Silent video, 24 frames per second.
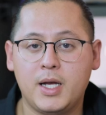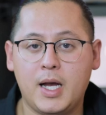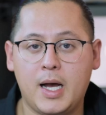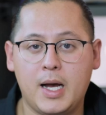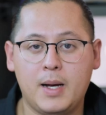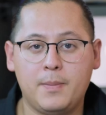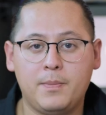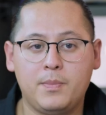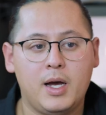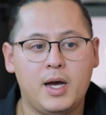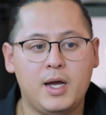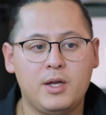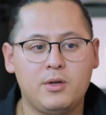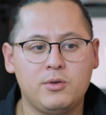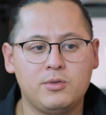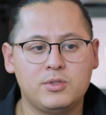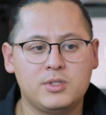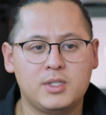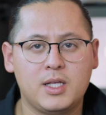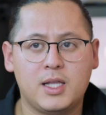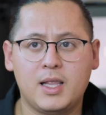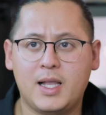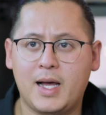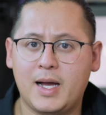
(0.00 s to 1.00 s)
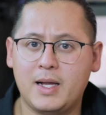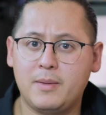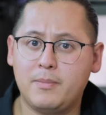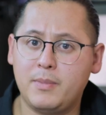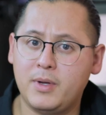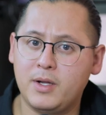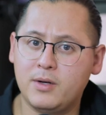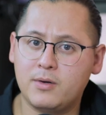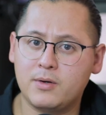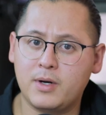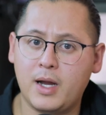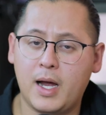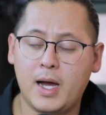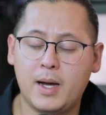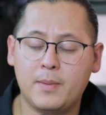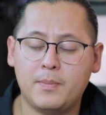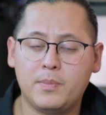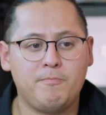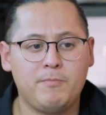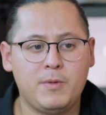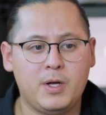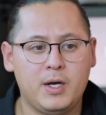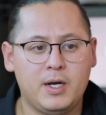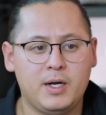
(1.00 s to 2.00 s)
app. I use the Light Meter
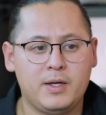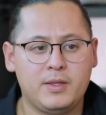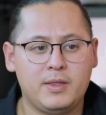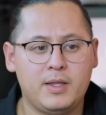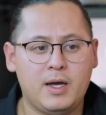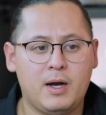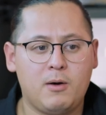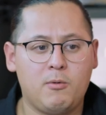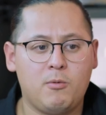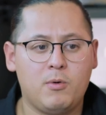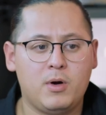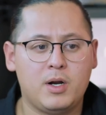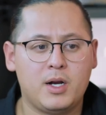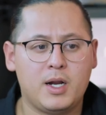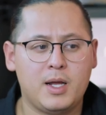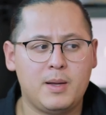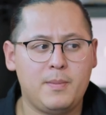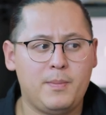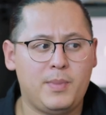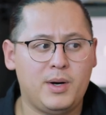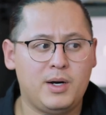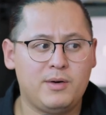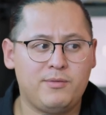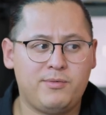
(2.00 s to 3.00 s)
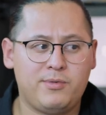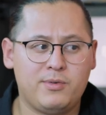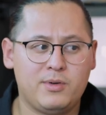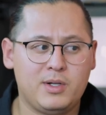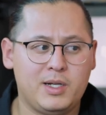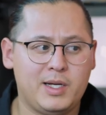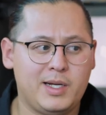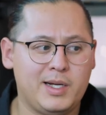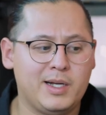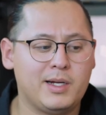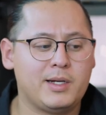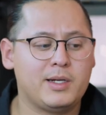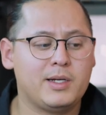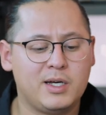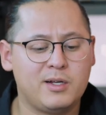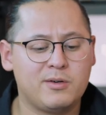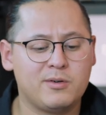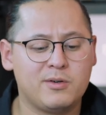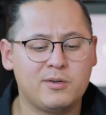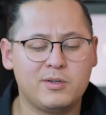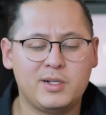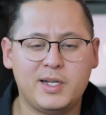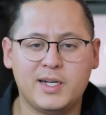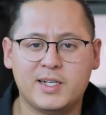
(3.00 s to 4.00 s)
app. That one I bought for like, I
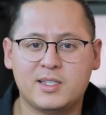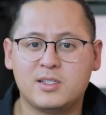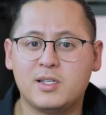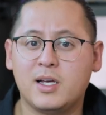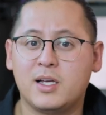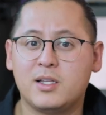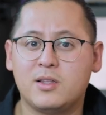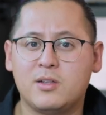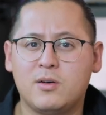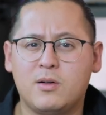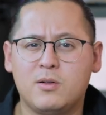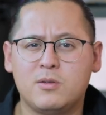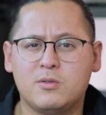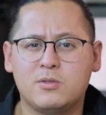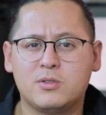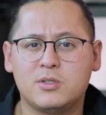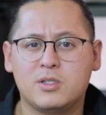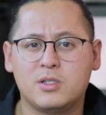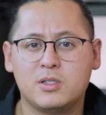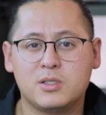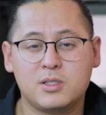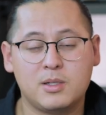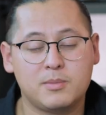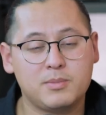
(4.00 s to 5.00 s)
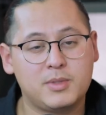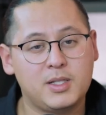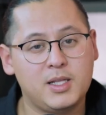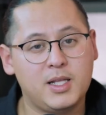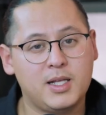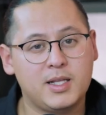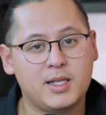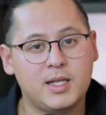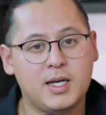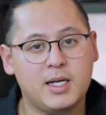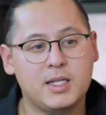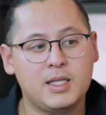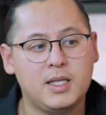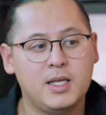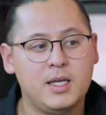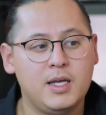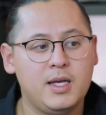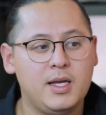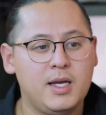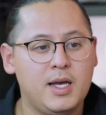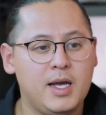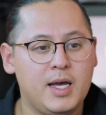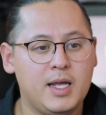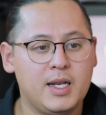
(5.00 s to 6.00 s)
don't know, like $10, something like that,
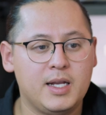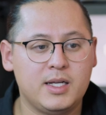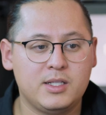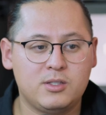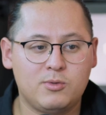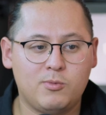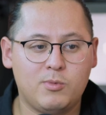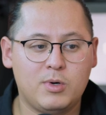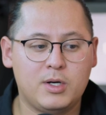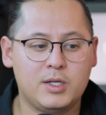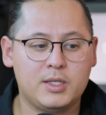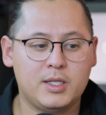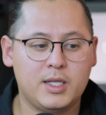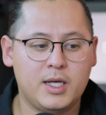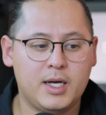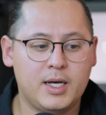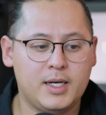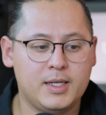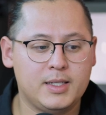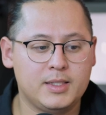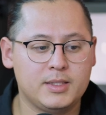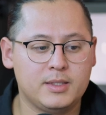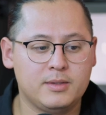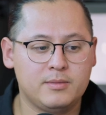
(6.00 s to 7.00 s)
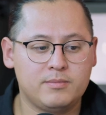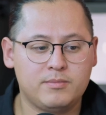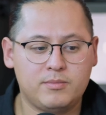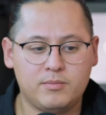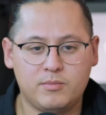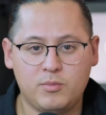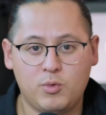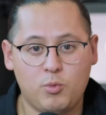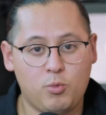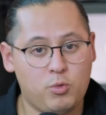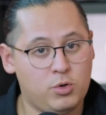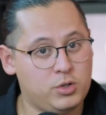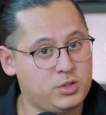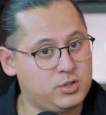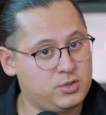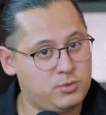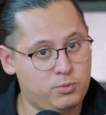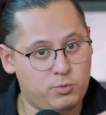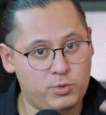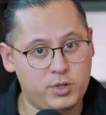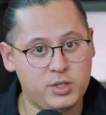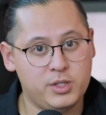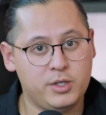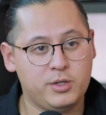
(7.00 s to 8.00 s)
and it's one that works
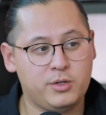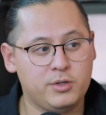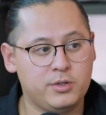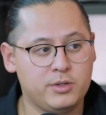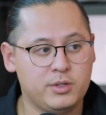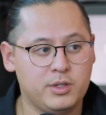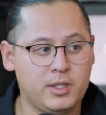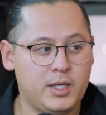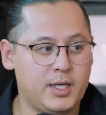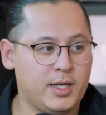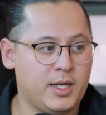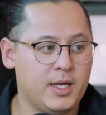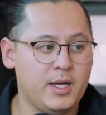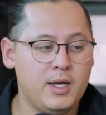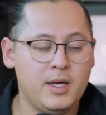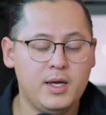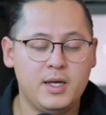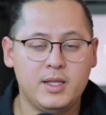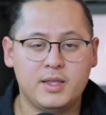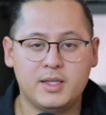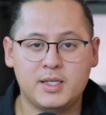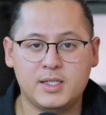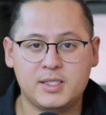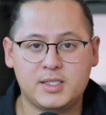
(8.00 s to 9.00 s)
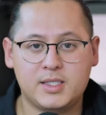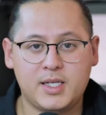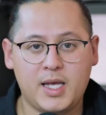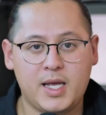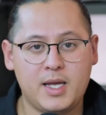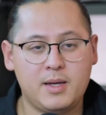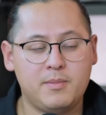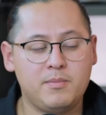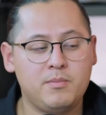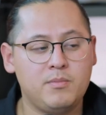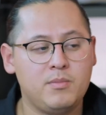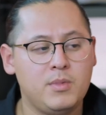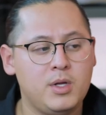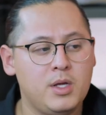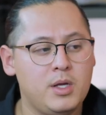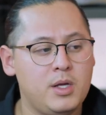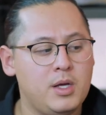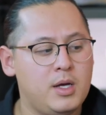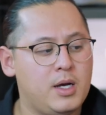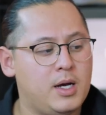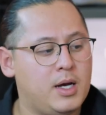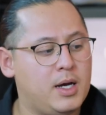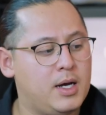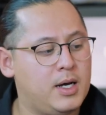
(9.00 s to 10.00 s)
really good. Like the same
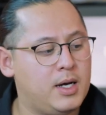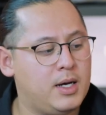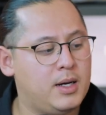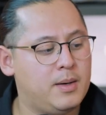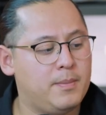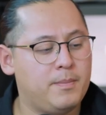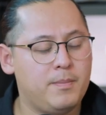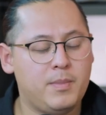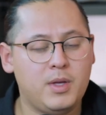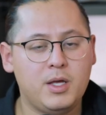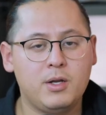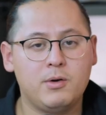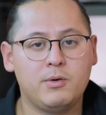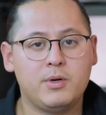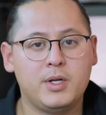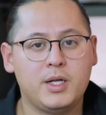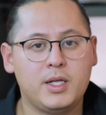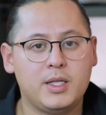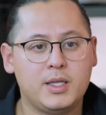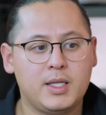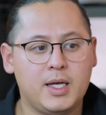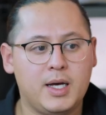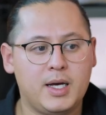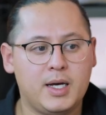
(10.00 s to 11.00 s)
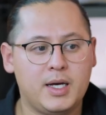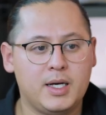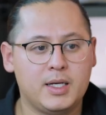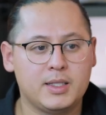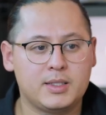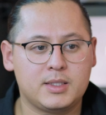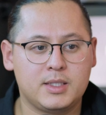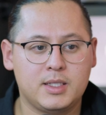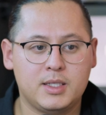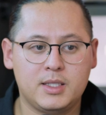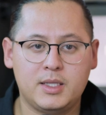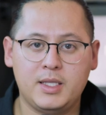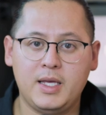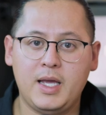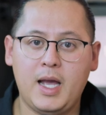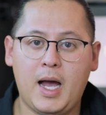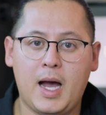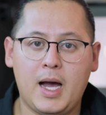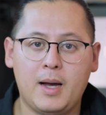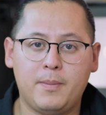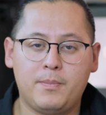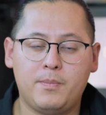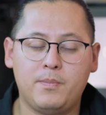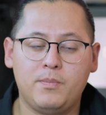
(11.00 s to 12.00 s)
metering that the
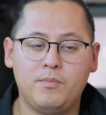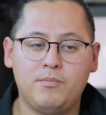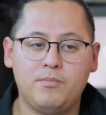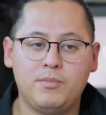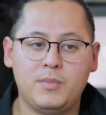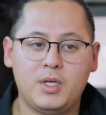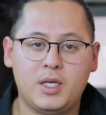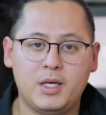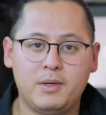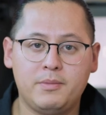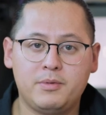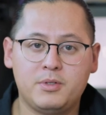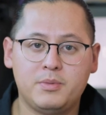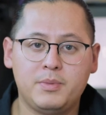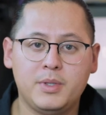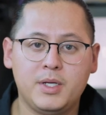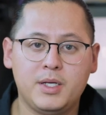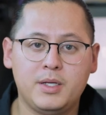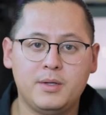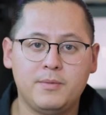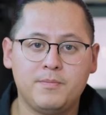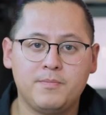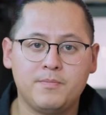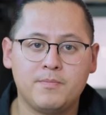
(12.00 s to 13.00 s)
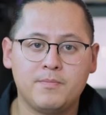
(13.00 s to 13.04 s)
app gives me